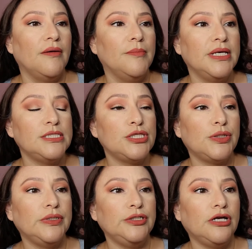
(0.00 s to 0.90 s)
mix
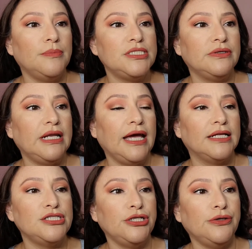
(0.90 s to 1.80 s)
3 drops to
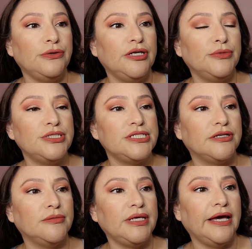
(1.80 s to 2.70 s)
enhance your cream or
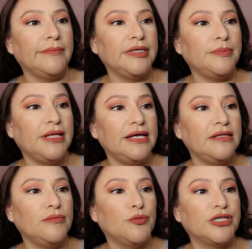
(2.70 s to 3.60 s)
serum, can be applied in
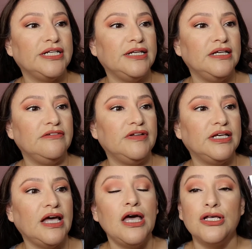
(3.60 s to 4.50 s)
the morning and evening.
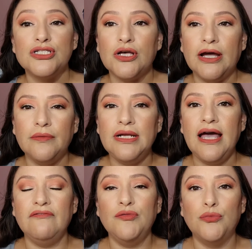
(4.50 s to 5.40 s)
So I already
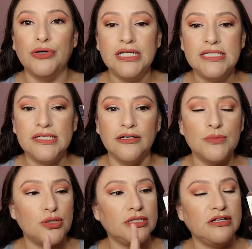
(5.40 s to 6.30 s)
have a morning serum,
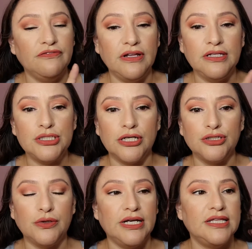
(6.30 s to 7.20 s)
so I'll definitely start
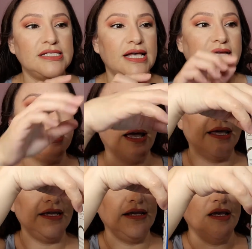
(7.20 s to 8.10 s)
trying this at
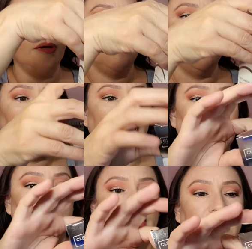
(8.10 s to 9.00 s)
night.
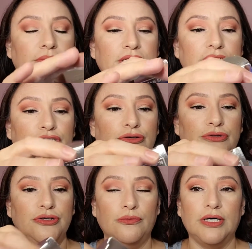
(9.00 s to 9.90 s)
But let me show
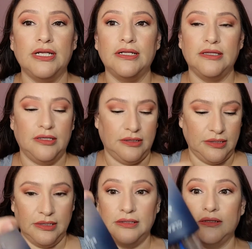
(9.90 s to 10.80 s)
you what
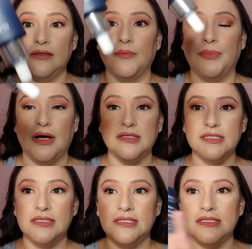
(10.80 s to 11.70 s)
the box
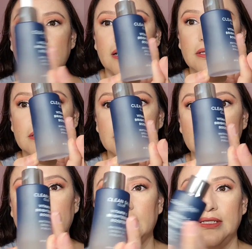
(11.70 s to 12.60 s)
looks like. This is
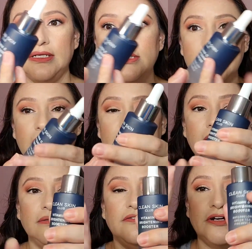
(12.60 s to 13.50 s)
what it looks
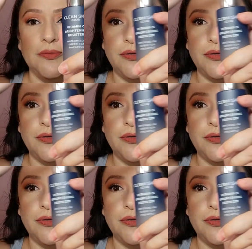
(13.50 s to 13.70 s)
like. Very